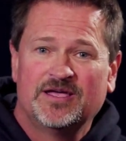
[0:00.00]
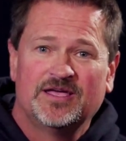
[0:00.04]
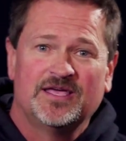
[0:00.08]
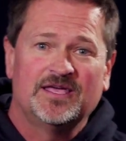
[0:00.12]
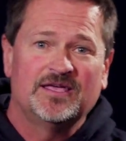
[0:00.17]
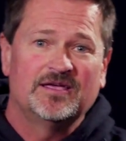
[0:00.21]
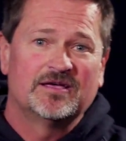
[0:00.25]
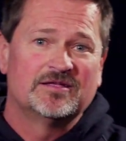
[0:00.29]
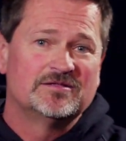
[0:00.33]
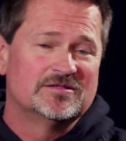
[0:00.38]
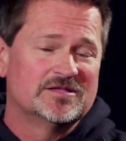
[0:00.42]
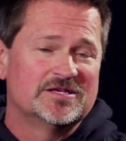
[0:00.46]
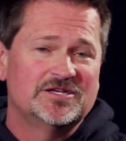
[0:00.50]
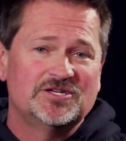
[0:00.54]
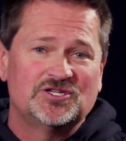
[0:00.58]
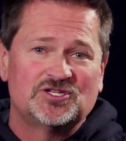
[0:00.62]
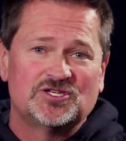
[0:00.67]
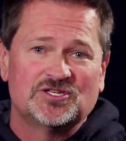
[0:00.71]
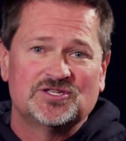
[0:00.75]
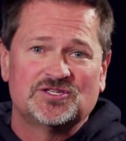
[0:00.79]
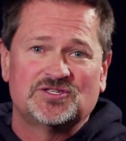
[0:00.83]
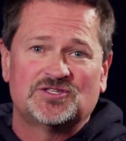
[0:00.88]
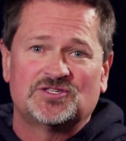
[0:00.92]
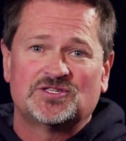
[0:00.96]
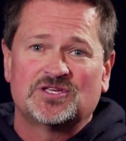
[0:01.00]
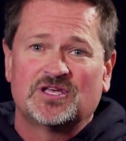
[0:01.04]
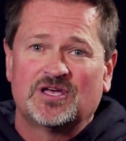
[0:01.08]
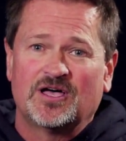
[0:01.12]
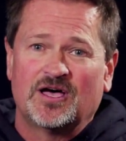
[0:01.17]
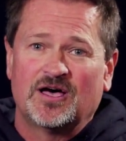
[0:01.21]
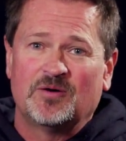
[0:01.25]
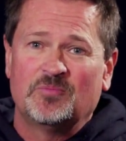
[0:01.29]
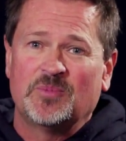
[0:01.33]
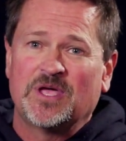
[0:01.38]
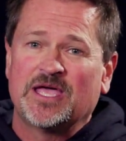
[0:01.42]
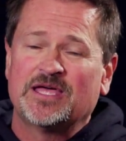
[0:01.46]
he unleashes
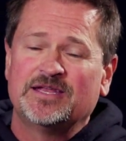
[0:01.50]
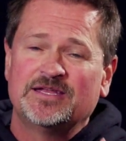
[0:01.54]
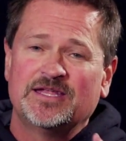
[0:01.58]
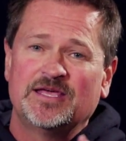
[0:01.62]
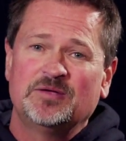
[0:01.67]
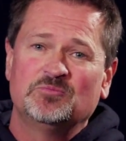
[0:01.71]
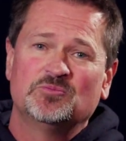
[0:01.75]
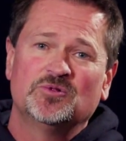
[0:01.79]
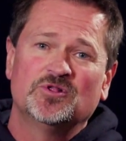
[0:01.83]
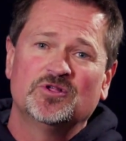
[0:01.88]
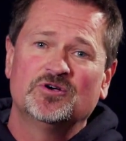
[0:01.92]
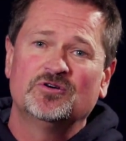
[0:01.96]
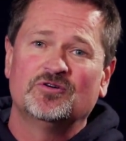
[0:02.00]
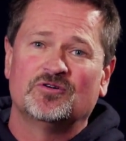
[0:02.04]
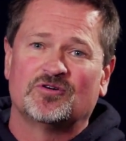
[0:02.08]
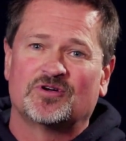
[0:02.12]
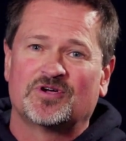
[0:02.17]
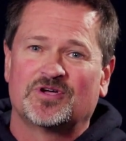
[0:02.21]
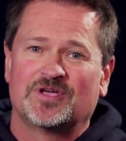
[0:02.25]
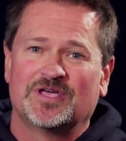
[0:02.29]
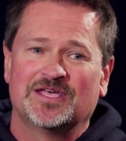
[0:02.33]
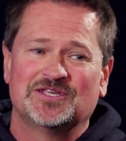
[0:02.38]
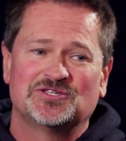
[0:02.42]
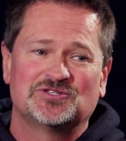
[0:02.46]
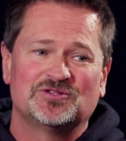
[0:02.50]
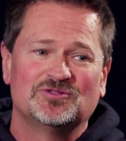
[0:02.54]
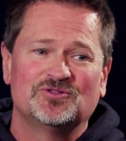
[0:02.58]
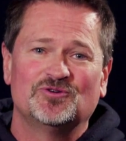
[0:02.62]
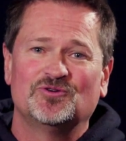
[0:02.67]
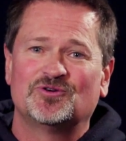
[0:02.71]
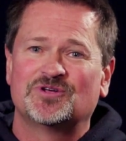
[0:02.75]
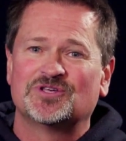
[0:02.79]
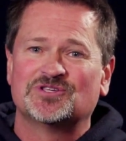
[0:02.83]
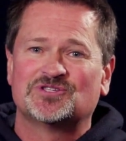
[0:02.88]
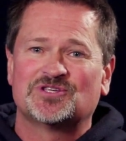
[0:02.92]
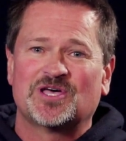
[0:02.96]
a man named Luke. As
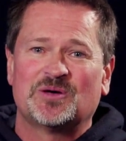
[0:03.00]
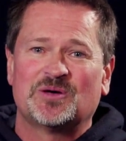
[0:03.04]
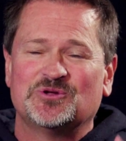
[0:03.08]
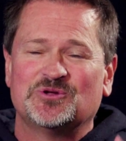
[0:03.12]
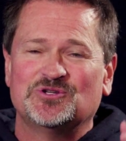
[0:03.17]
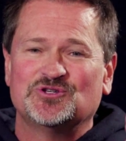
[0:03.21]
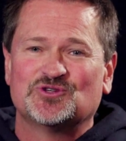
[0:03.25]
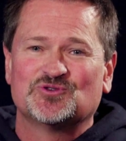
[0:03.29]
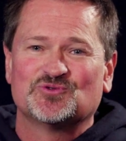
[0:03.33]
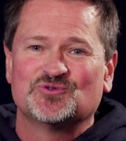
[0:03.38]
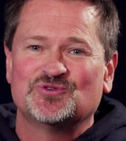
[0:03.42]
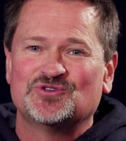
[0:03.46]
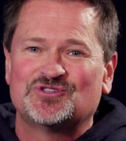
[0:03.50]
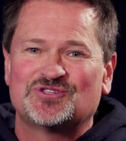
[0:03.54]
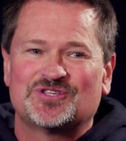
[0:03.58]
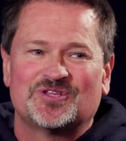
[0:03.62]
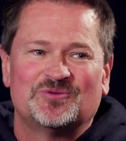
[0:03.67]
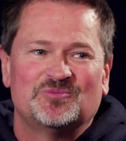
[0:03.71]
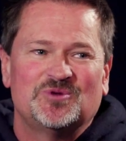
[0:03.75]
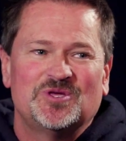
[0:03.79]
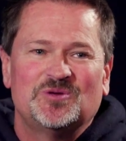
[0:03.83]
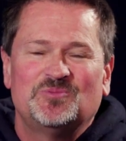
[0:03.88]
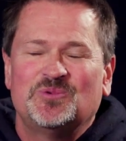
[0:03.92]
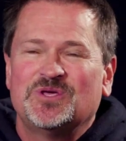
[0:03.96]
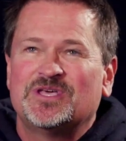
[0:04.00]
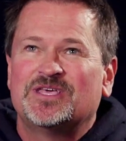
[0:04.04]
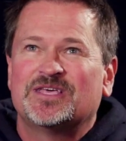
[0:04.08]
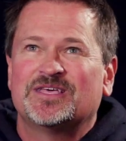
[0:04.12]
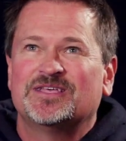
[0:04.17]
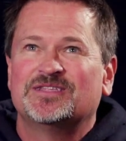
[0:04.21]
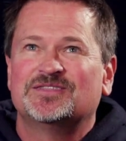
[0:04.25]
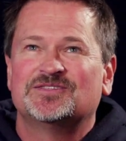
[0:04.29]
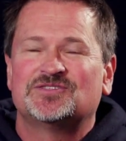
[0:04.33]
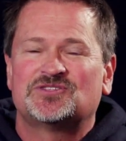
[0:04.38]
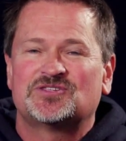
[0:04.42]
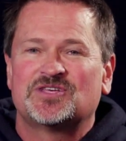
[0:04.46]
Luke is in Jerusalem, he
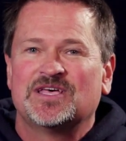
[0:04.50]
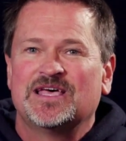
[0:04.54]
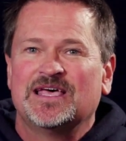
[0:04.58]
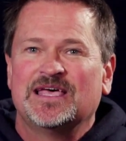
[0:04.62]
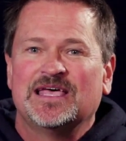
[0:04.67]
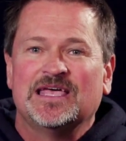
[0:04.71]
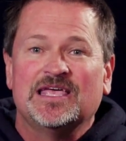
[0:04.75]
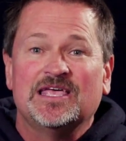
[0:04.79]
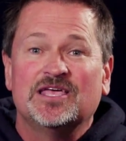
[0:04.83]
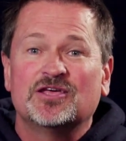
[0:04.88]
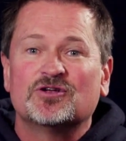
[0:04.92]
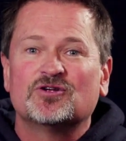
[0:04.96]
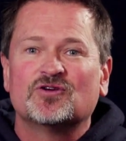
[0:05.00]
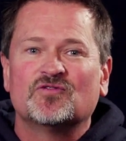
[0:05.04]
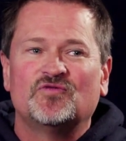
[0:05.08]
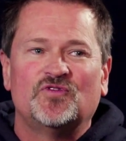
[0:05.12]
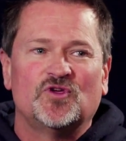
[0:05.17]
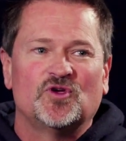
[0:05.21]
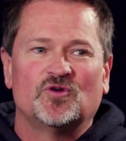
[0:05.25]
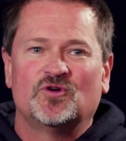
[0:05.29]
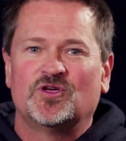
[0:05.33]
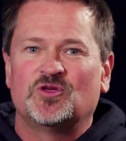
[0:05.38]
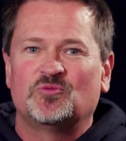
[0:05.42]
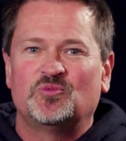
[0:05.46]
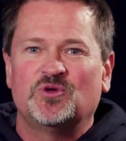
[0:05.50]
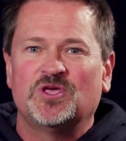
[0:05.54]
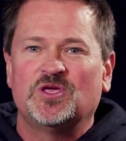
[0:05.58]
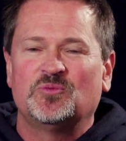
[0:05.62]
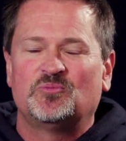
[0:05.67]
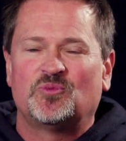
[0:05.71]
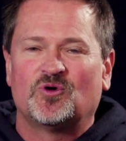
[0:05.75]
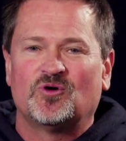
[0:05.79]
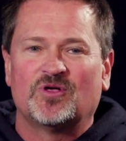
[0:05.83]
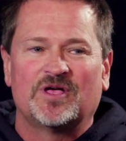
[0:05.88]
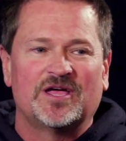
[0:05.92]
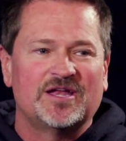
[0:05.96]
begins interviewing
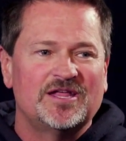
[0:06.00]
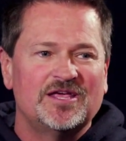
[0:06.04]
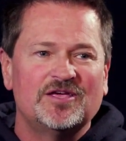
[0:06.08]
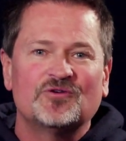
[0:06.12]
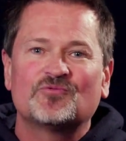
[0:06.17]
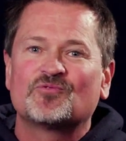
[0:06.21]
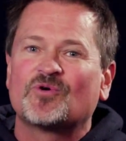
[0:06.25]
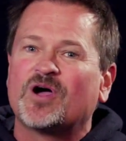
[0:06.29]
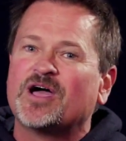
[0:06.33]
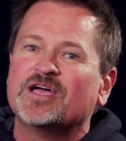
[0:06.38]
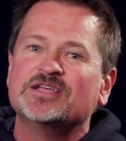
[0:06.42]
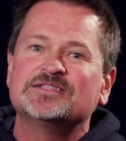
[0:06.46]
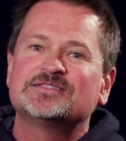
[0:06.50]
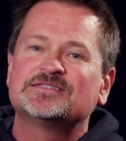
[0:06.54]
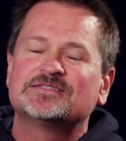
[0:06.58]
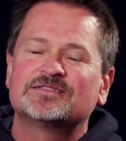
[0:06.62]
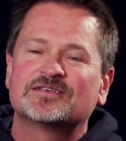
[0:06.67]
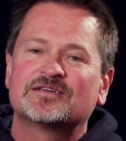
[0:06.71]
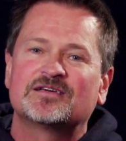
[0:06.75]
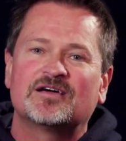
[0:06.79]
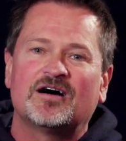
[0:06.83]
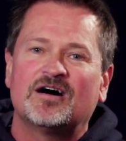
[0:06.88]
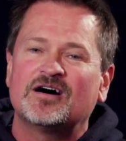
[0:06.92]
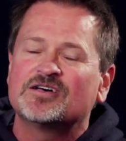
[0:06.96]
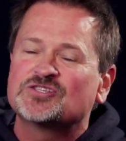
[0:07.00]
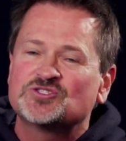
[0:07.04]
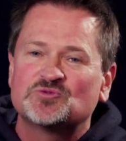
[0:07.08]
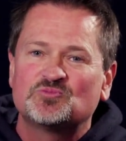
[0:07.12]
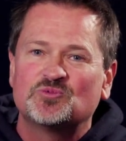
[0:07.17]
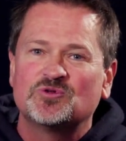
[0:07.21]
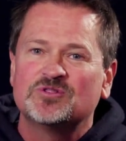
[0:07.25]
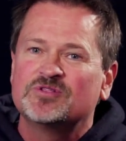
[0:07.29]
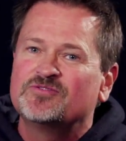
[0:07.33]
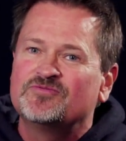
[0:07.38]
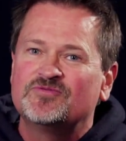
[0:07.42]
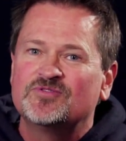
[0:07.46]
people, and he writes the
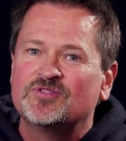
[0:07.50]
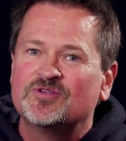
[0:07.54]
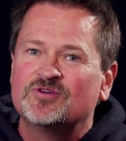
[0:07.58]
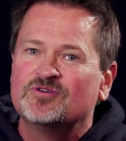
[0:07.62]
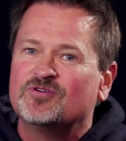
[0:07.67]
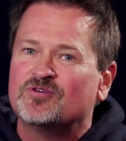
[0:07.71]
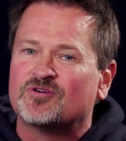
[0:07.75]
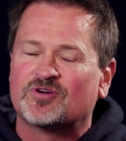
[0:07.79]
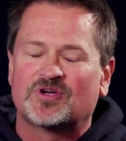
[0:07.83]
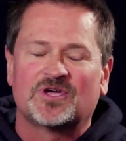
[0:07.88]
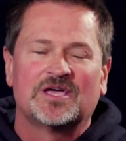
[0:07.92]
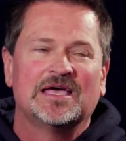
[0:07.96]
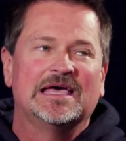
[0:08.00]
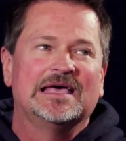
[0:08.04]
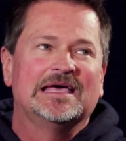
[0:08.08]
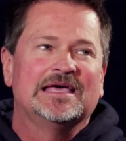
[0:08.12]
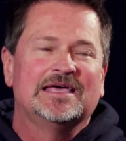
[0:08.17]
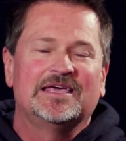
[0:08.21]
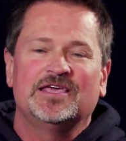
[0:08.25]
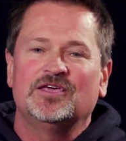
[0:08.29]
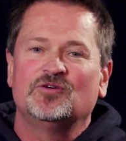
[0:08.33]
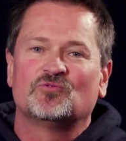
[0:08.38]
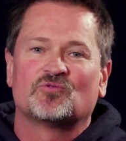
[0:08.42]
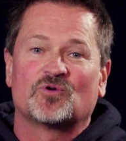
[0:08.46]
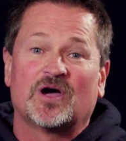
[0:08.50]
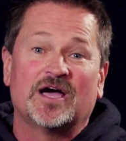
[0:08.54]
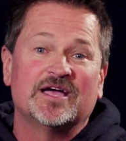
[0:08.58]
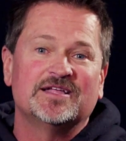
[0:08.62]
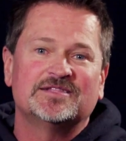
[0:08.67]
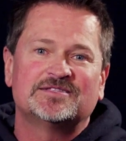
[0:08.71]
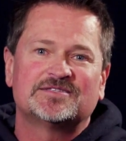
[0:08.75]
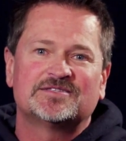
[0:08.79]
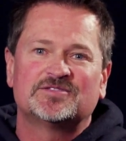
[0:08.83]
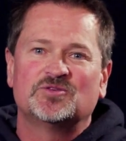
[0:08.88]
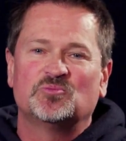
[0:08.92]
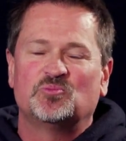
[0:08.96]
Gospel of Luke. He
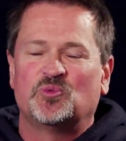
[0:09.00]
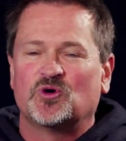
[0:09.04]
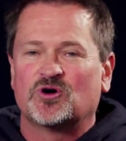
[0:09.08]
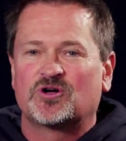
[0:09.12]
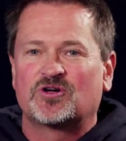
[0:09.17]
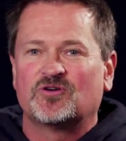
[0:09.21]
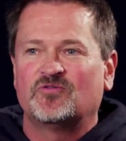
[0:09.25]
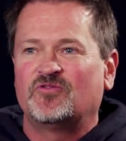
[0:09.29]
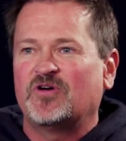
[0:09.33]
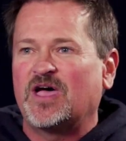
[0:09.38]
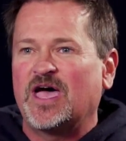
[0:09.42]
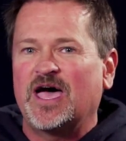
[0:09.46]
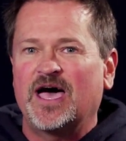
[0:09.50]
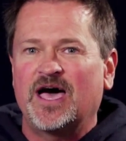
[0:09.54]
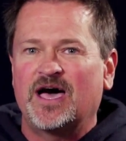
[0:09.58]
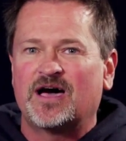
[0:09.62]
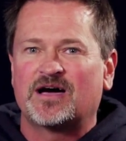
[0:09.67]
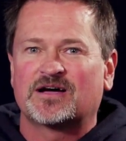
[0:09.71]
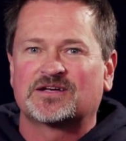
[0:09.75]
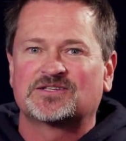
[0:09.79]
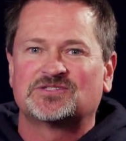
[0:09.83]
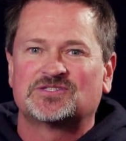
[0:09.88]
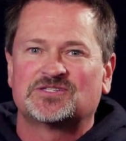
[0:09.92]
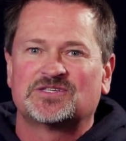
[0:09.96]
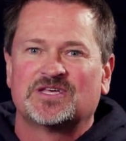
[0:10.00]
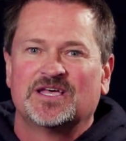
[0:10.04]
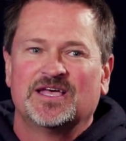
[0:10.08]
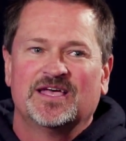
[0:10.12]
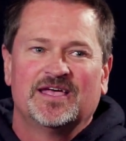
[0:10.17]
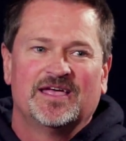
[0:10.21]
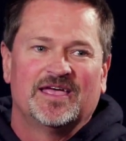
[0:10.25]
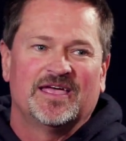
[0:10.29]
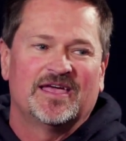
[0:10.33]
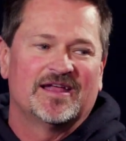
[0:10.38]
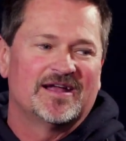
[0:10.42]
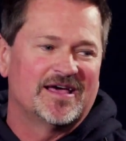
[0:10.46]
writes the book of Acts.
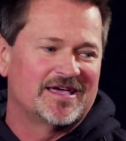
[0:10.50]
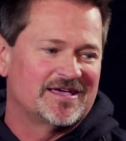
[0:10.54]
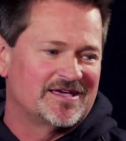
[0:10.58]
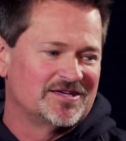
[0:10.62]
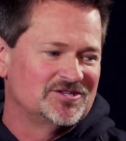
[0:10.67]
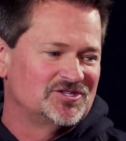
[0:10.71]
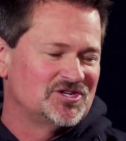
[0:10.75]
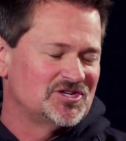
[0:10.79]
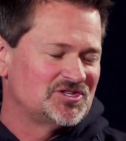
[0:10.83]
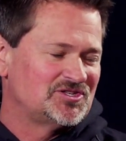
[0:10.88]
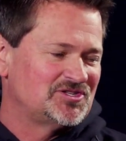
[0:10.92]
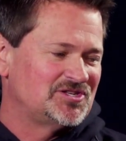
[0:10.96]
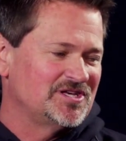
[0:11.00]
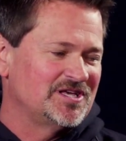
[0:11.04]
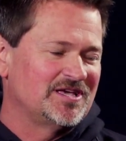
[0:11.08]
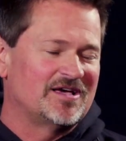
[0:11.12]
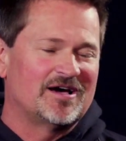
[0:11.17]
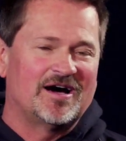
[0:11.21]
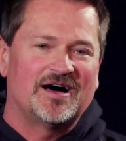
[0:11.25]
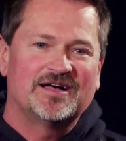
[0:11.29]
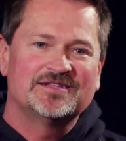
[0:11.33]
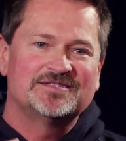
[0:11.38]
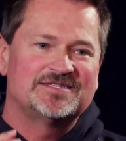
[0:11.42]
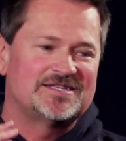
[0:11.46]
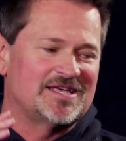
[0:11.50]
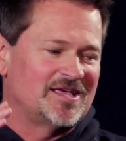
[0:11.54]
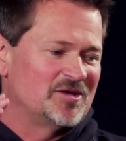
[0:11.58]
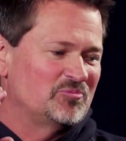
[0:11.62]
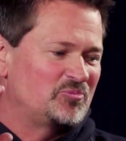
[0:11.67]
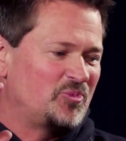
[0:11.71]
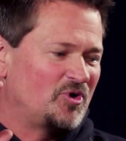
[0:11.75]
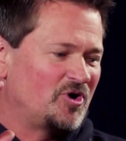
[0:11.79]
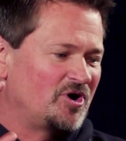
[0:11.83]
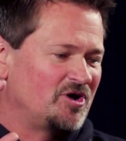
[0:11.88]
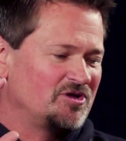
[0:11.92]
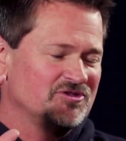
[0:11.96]
And I could just see God saying,
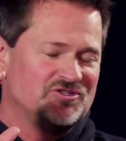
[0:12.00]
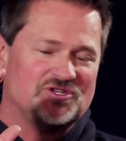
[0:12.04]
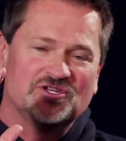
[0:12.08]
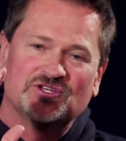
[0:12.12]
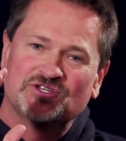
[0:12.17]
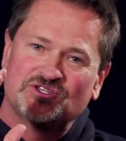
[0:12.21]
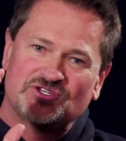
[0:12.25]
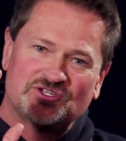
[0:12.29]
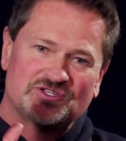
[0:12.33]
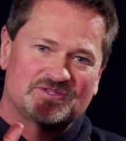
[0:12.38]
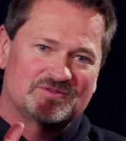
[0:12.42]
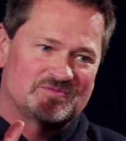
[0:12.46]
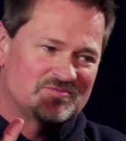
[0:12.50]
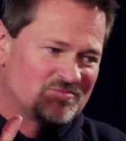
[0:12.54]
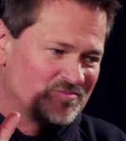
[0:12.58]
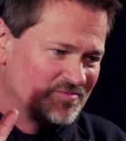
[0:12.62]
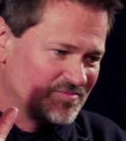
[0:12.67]
Paul, just